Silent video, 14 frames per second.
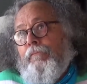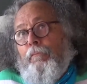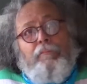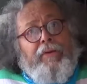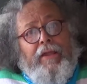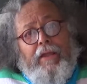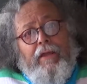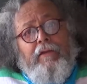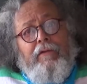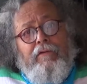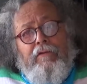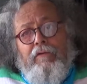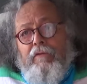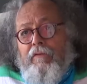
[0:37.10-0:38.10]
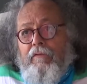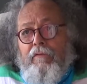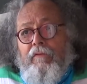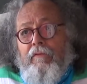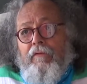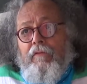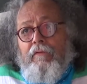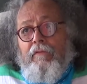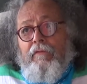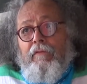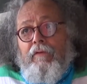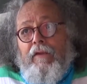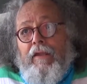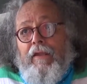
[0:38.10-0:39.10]
Beck
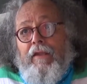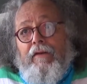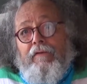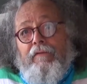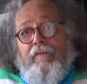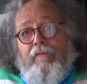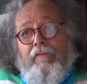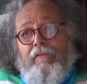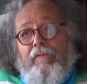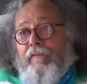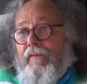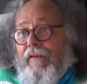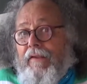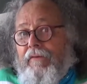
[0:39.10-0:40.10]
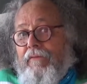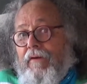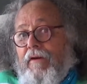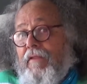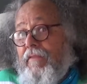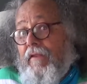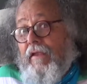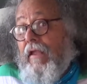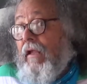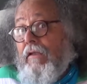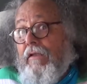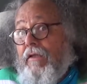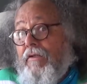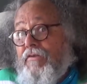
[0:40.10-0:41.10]
and later on I think
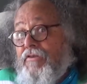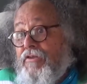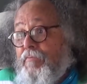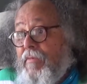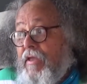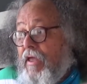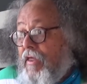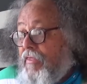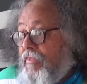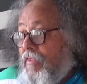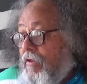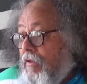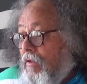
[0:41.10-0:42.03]
Elliott Smith.